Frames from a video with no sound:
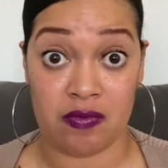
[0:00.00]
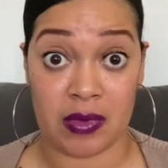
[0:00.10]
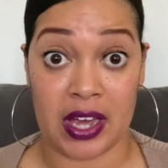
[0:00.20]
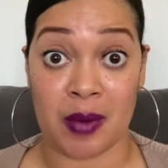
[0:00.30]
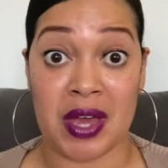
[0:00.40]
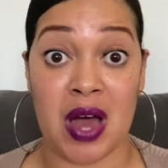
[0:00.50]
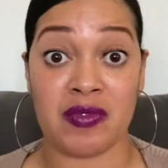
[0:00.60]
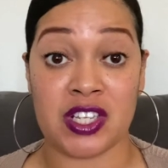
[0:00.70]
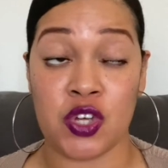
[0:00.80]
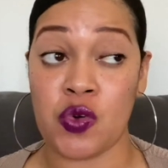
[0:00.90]

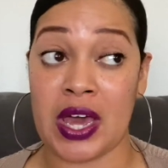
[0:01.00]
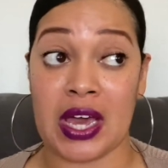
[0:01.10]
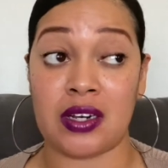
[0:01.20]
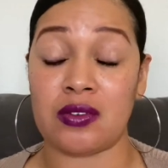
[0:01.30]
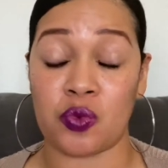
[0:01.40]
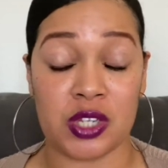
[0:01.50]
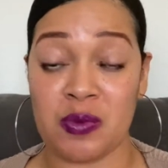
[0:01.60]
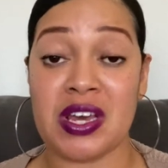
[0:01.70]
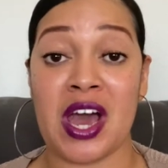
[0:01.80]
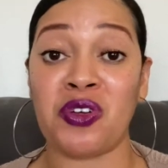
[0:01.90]
Obviously you can't really
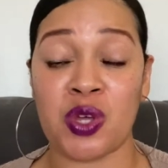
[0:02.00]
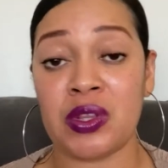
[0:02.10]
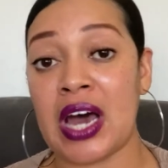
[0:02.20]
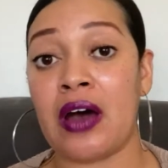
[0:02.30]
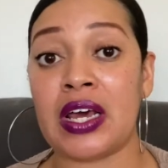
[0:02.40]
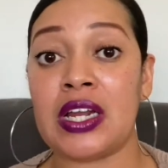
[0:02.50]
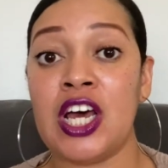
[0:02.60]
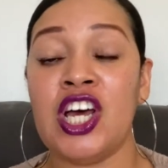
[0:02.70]
be healthy without it.